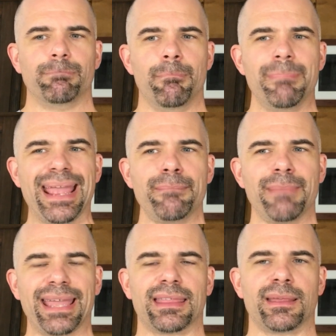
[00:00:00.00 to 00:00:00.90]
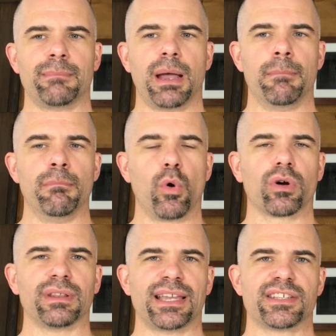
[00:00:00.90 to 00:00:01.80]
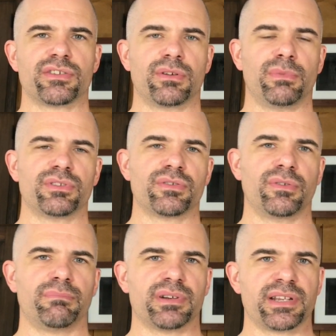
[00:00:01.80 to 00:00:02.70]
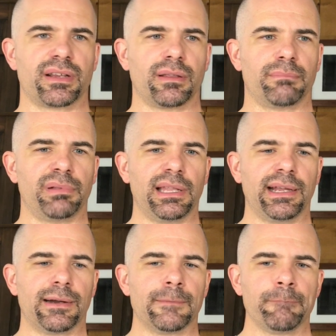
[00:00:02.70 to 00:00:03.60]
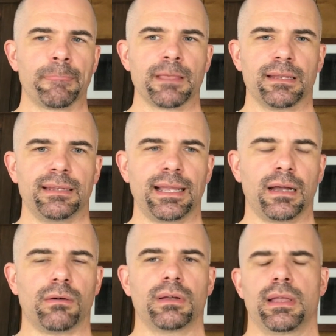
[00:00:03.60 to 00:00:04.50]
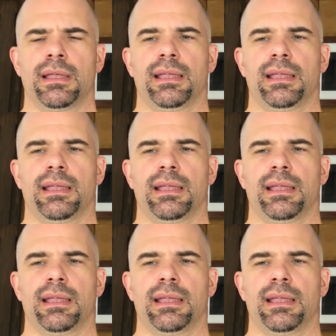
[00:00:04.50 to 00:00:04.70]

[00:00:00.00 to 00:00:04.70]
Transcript: may make them more or less suitable to a particular player. Now,